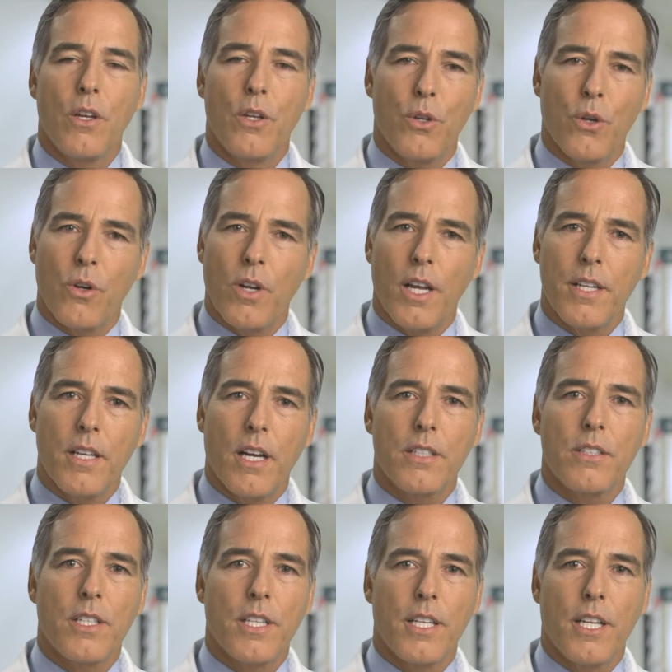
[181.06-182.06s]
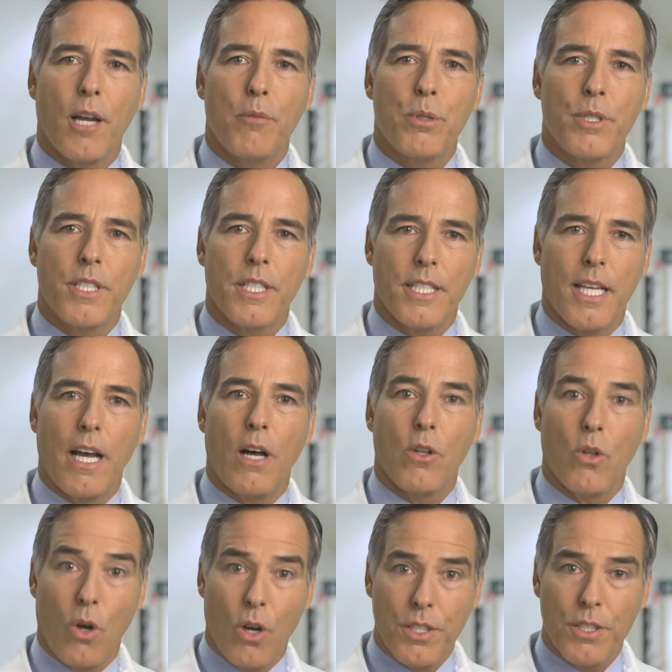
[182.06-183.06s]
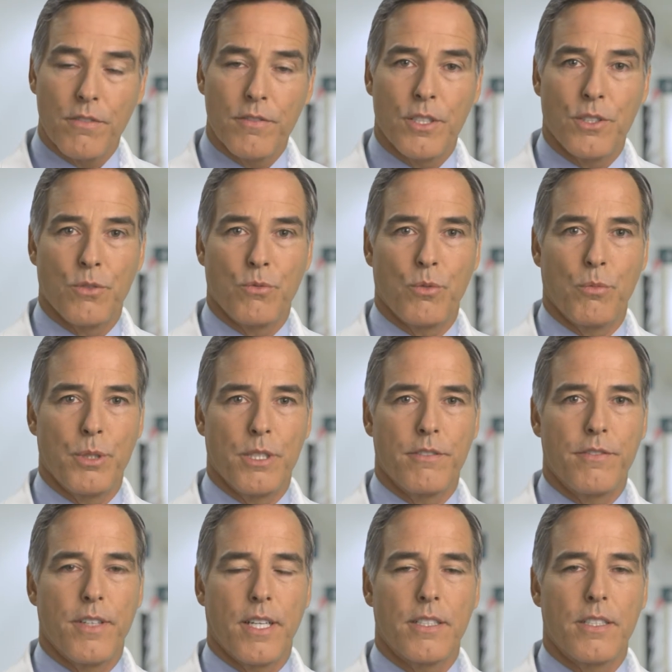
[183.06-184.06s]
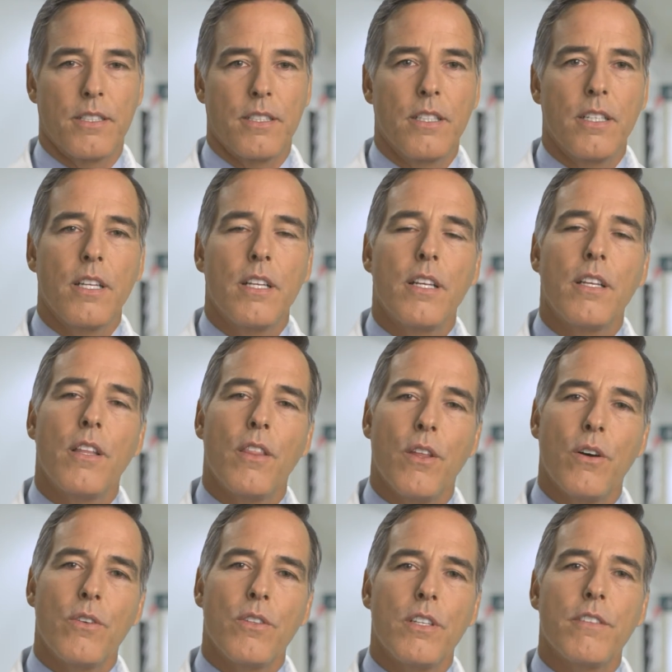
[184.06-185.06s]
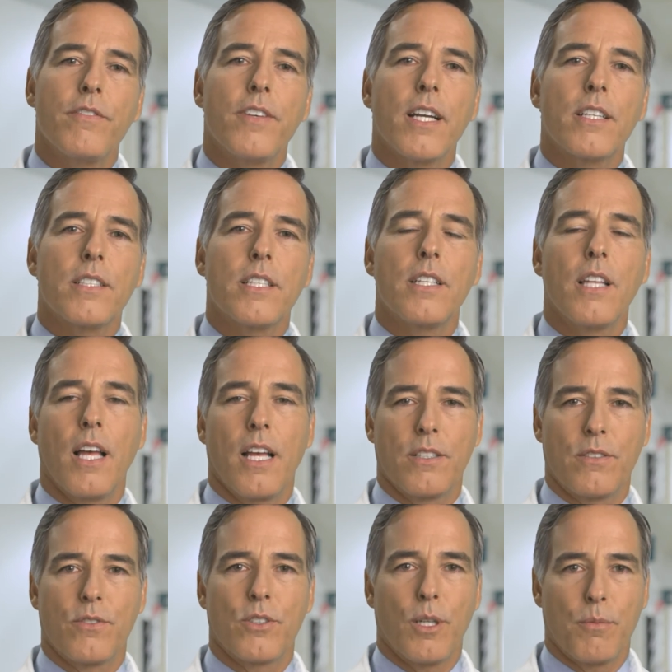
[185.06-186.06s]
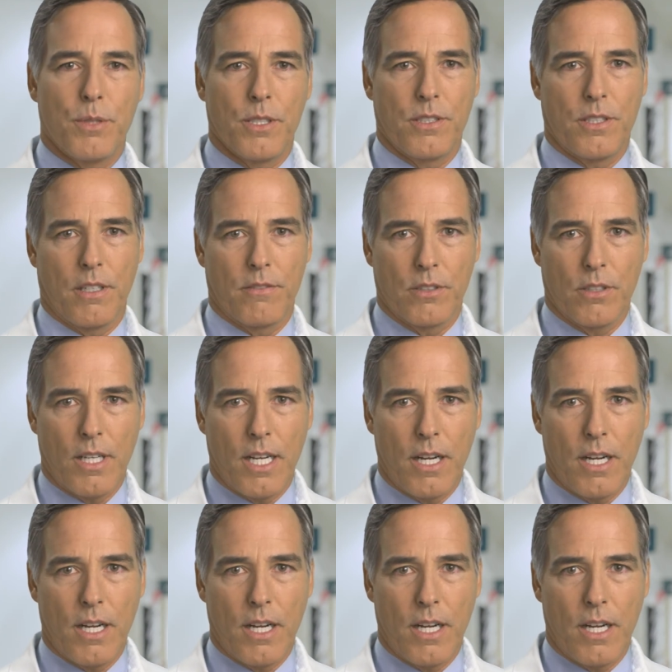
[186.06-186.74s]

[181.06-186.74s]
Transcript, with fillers: Your eye doctor cannot predict how long your vision will be affected, though the effects can last for up to several